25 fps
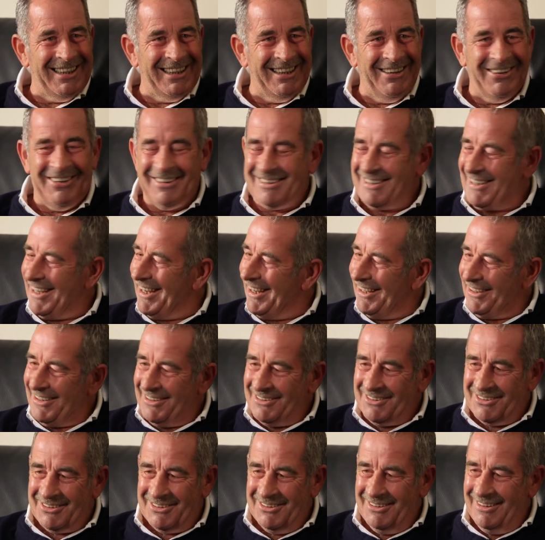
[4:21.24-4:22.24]
That's
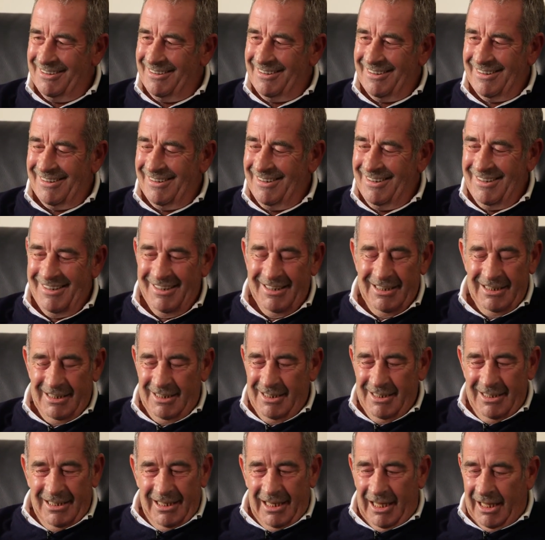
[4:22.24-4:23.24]
hellish.
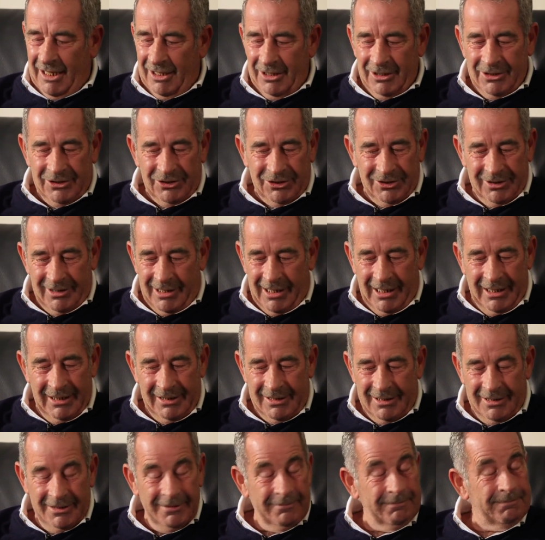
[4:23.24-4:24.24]
Hellish. Hate
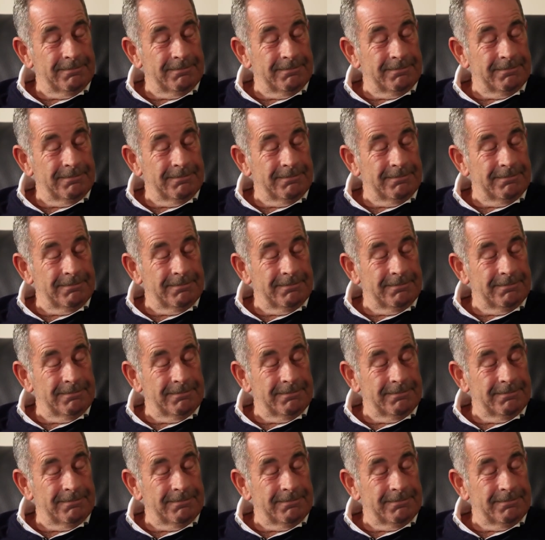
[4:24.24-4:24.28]
it.